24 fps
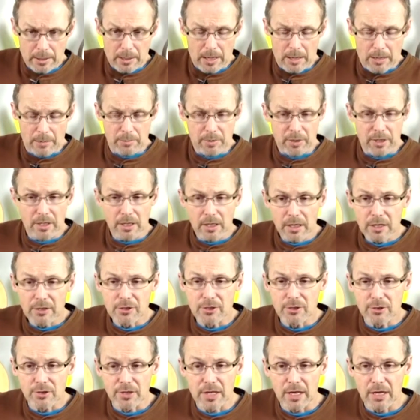Because
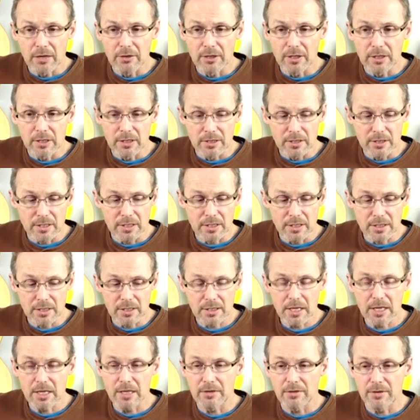you're counting in
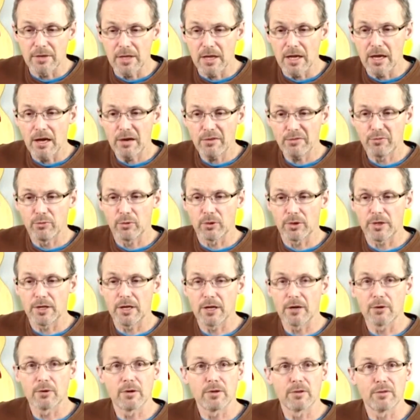6/8, the F will
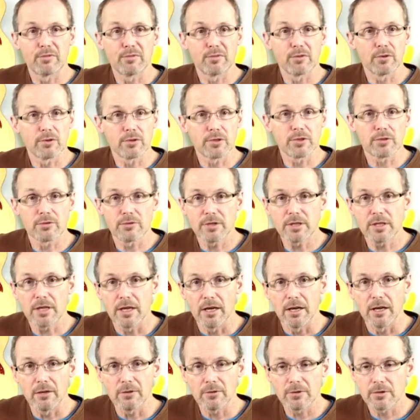carry the first 3
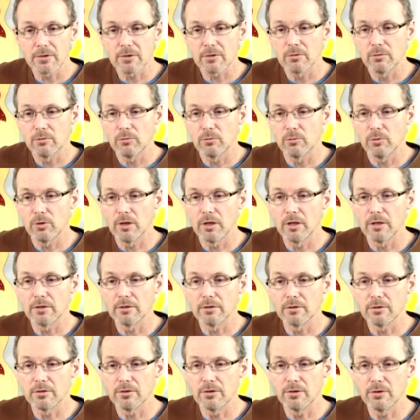counts,
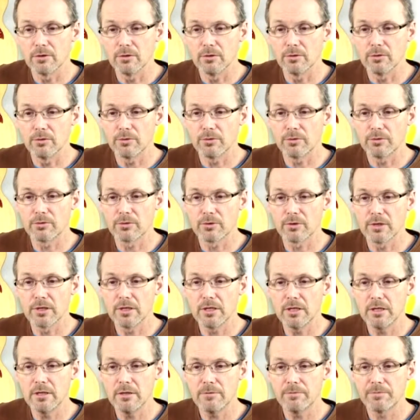1, 2,
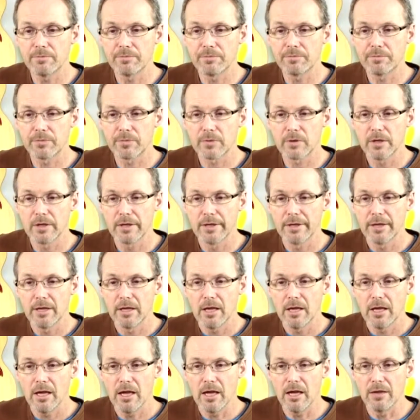3,
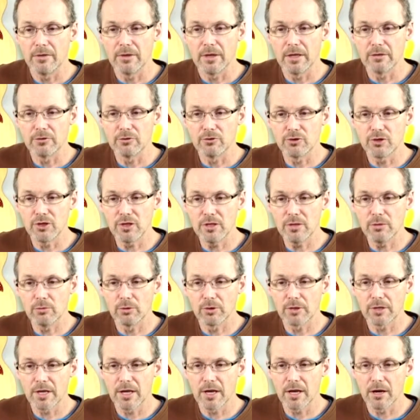and then G will
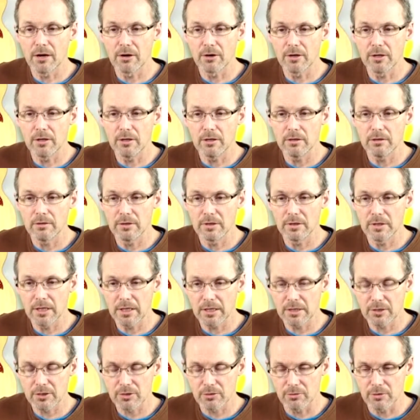carry the
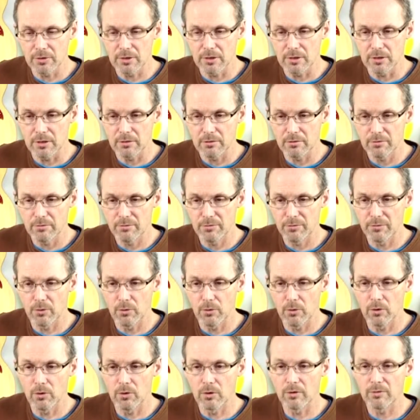next 3,
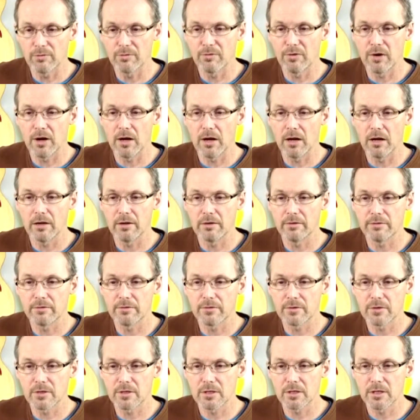4, 5,
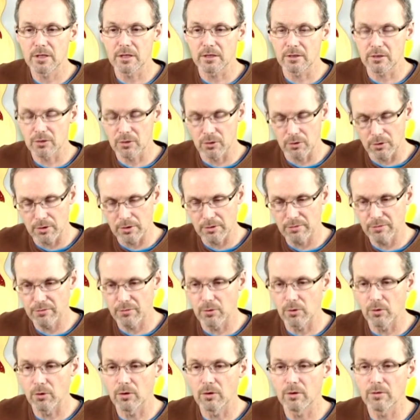6,
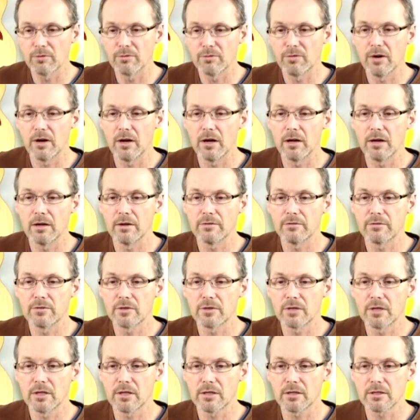4, 5,
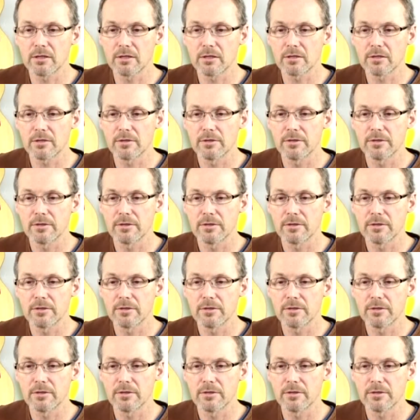6.